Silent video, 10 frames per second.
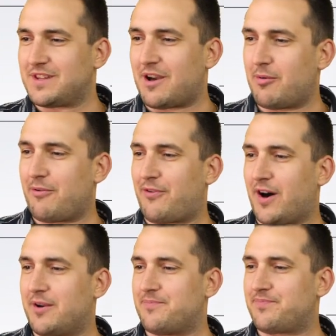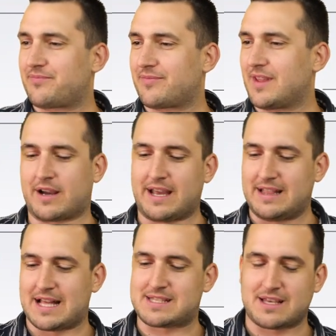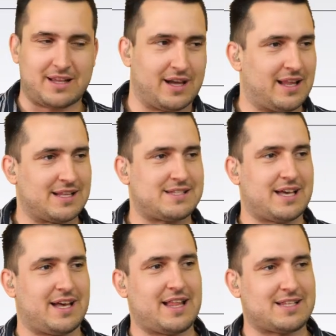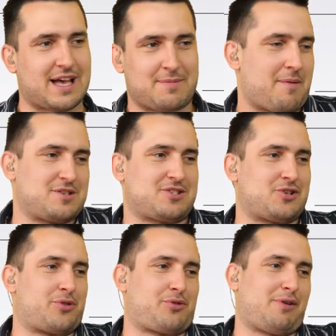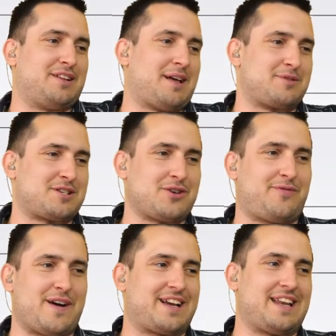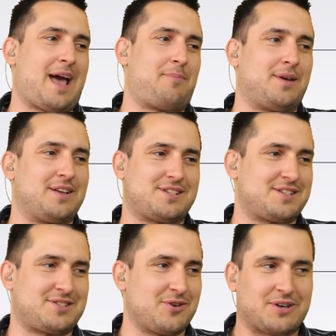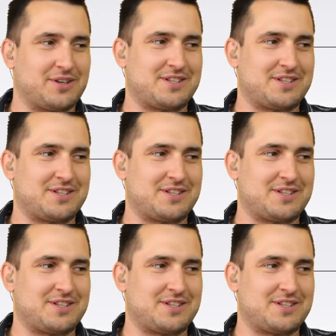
That would be fun. Okay, let's I'm just so thrilled. I'm just so fucking happy. It's just so good.